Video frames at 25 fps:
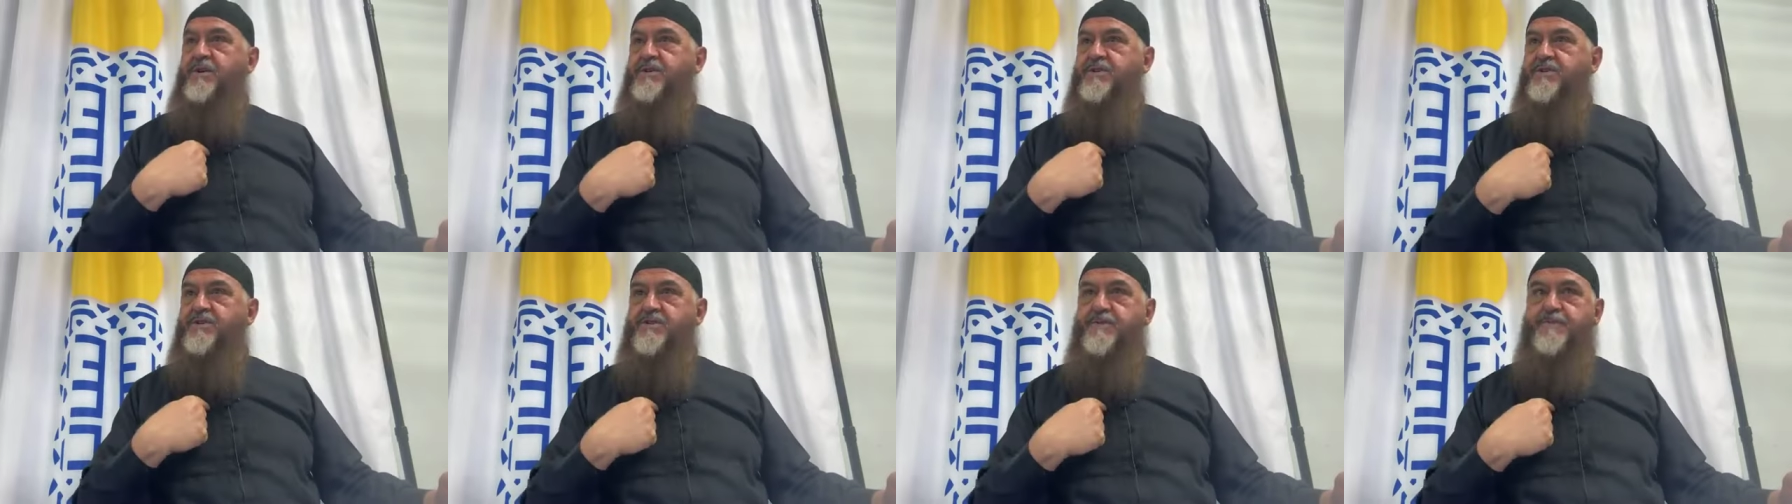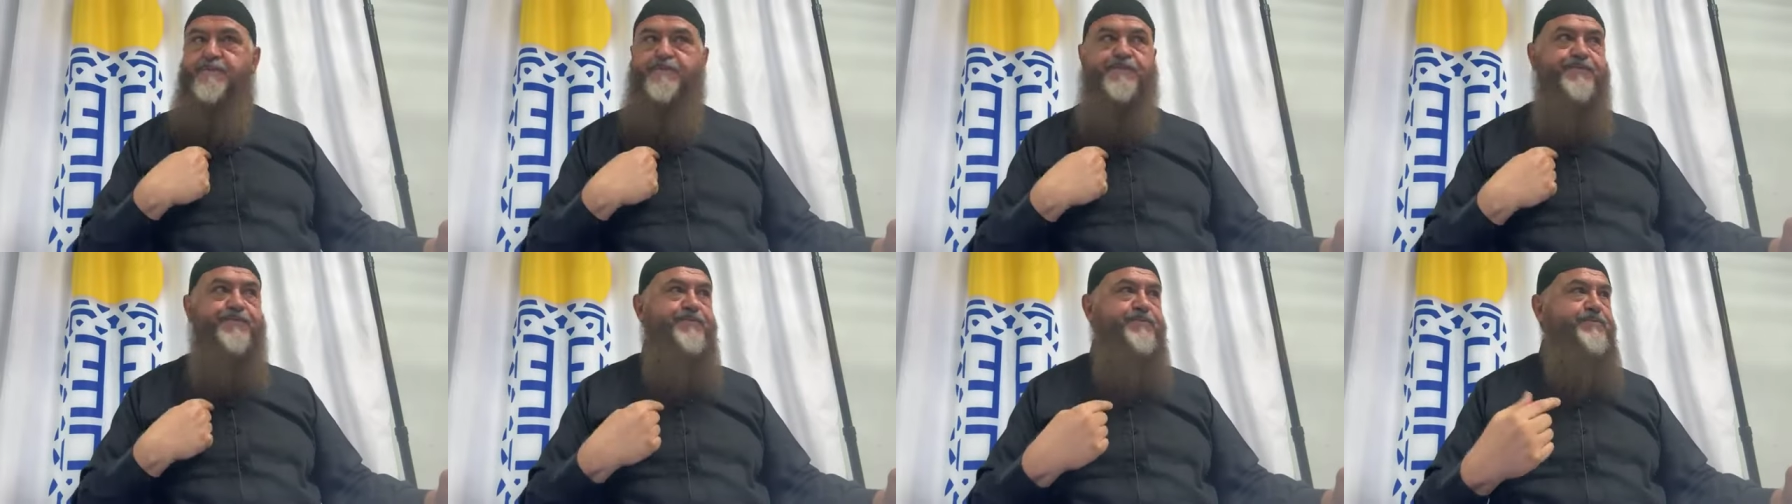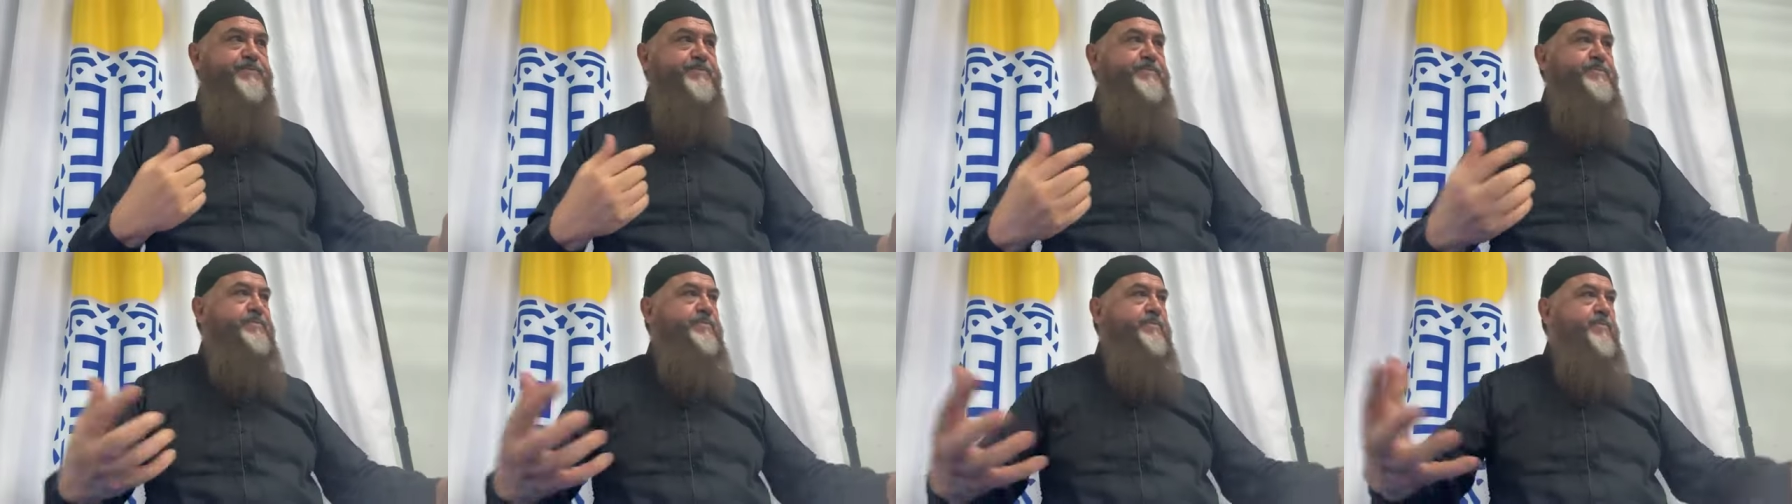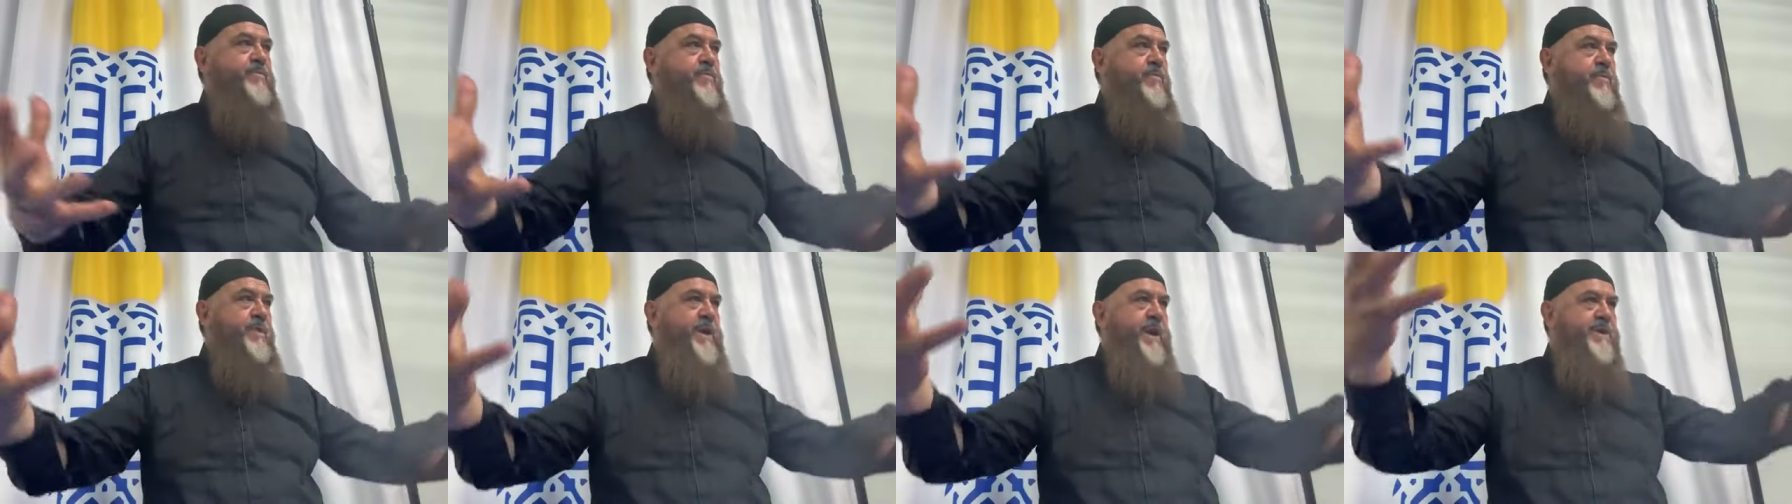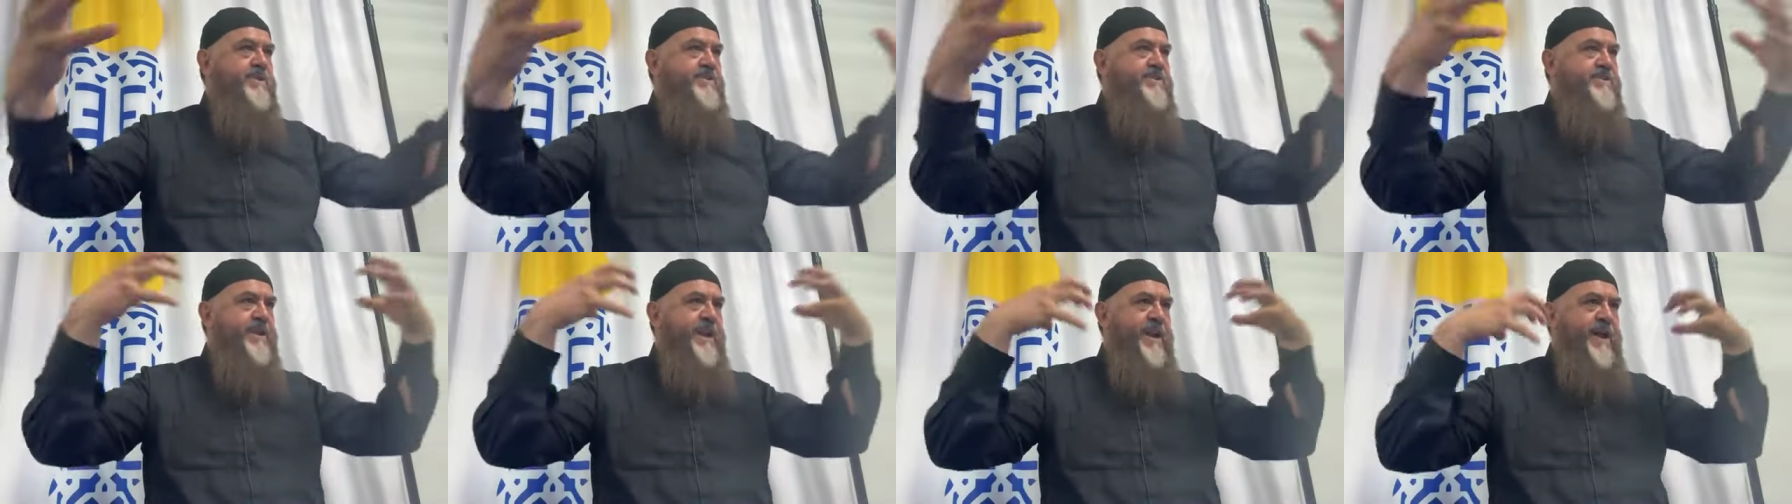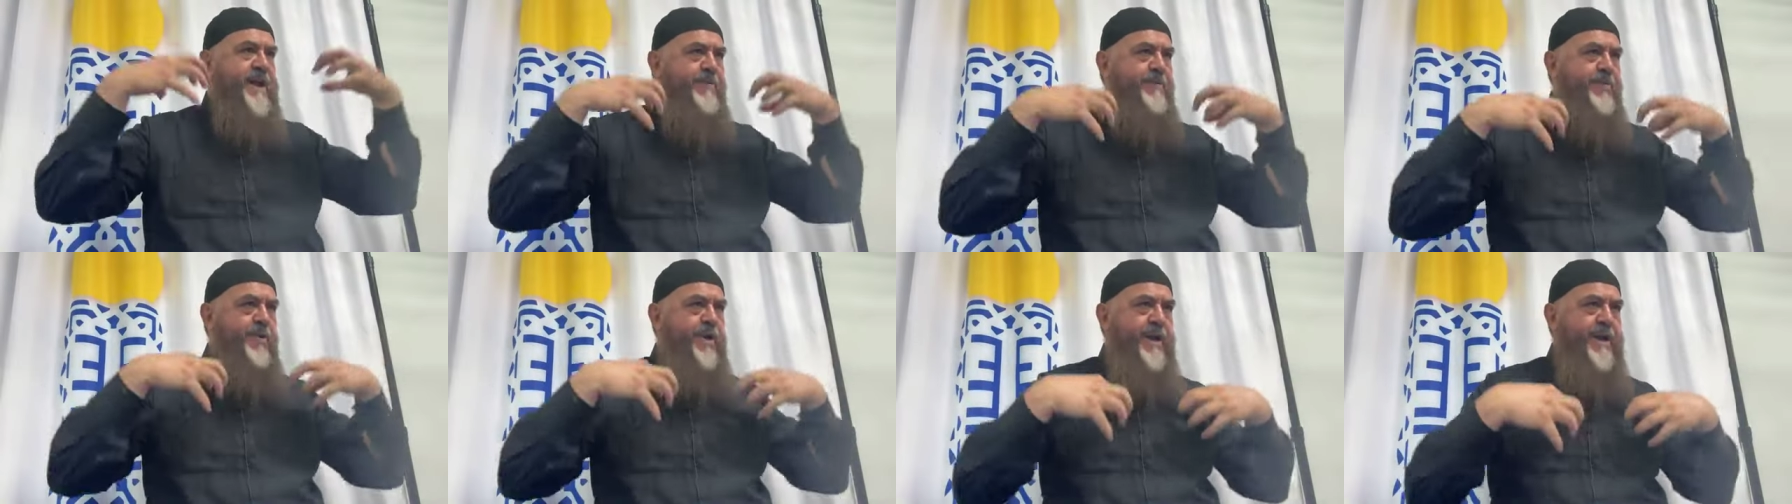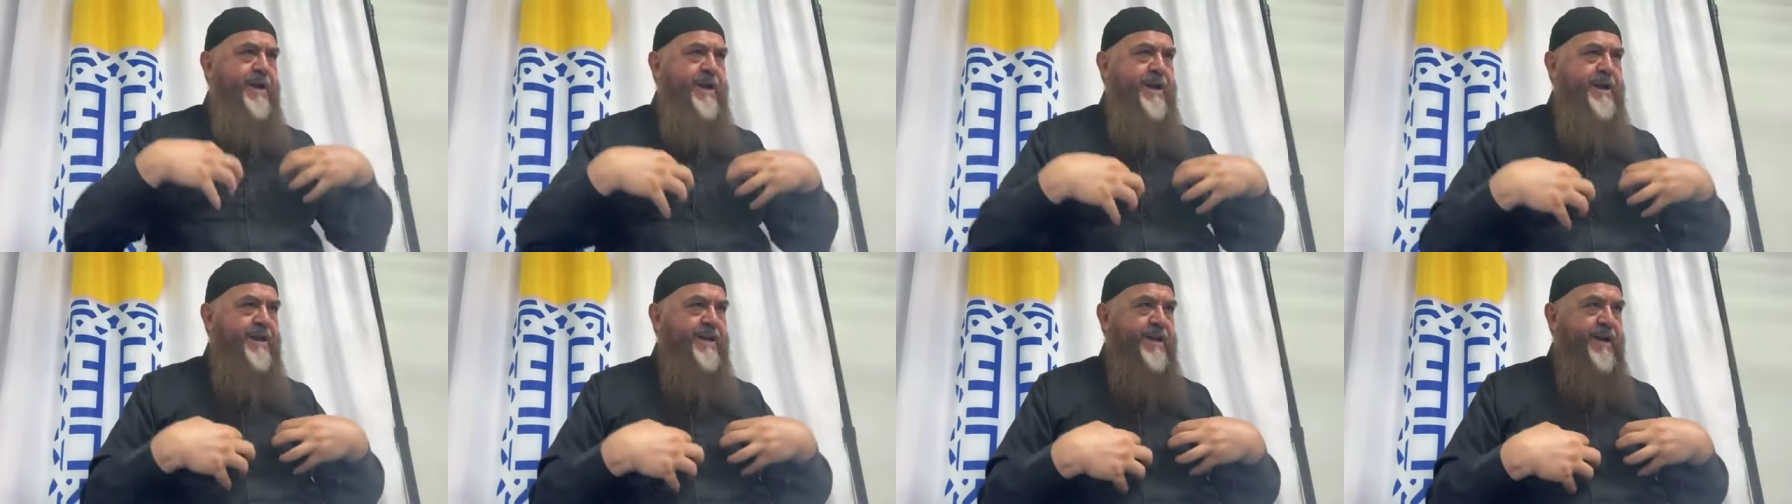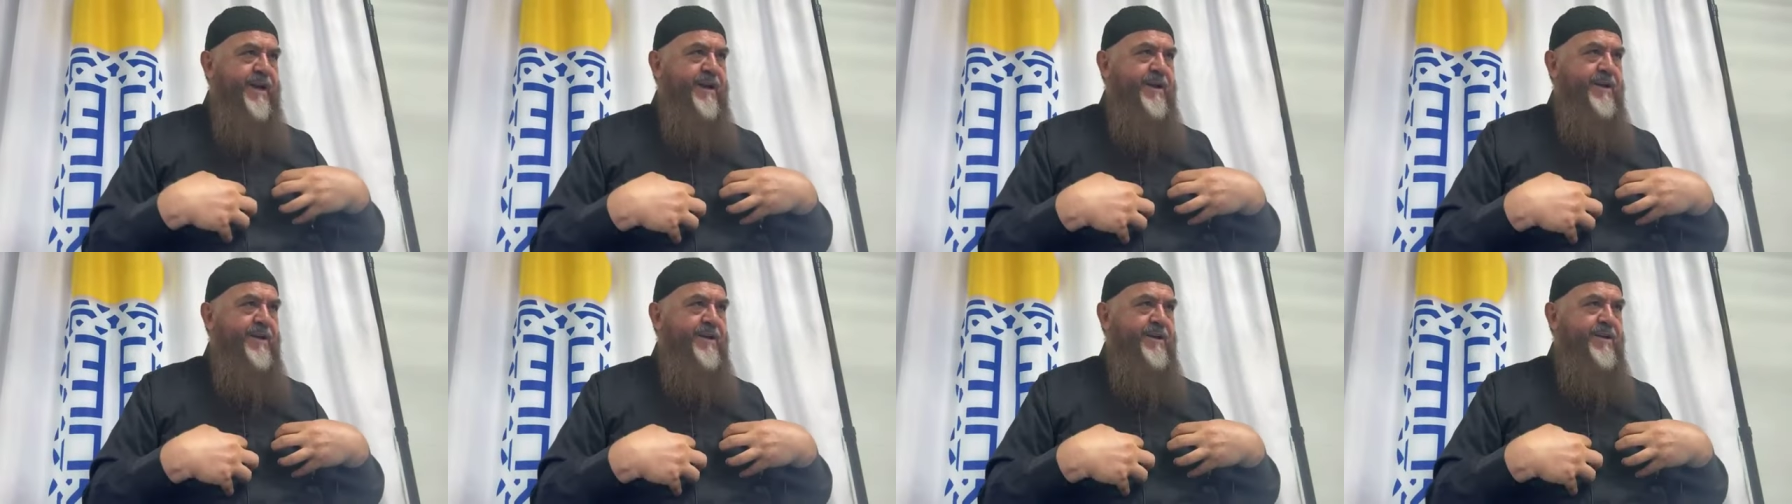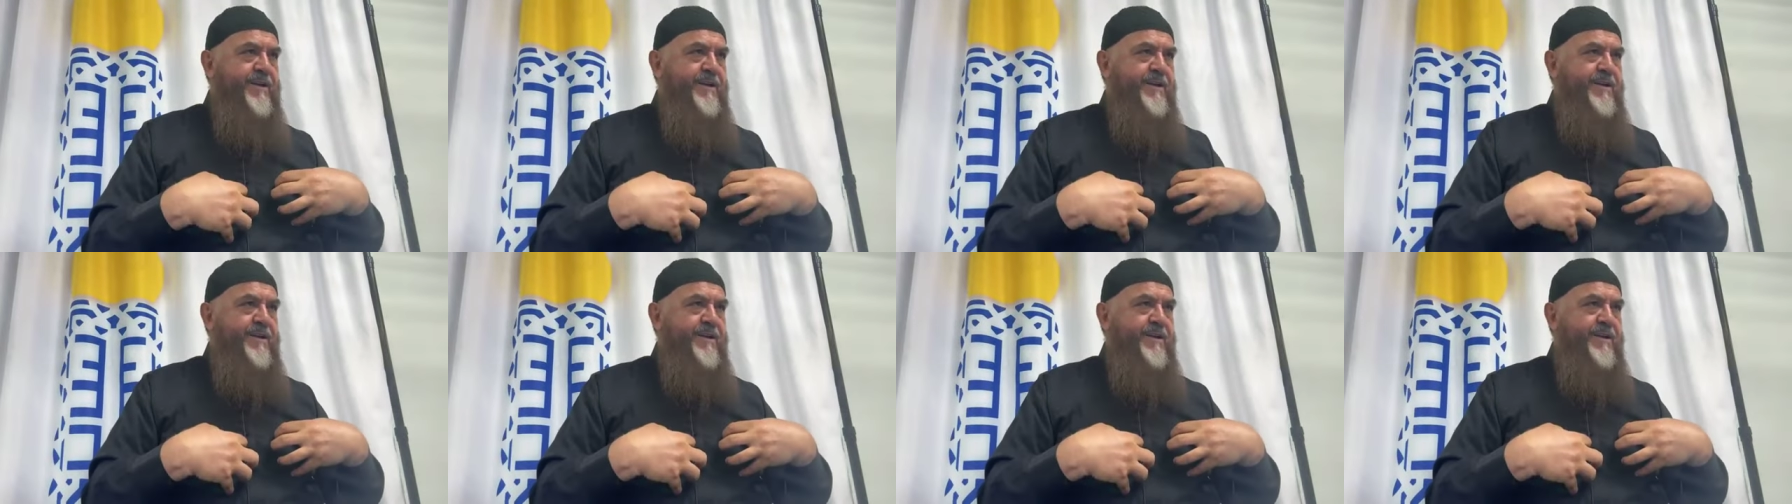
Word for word: us Assalamu alayna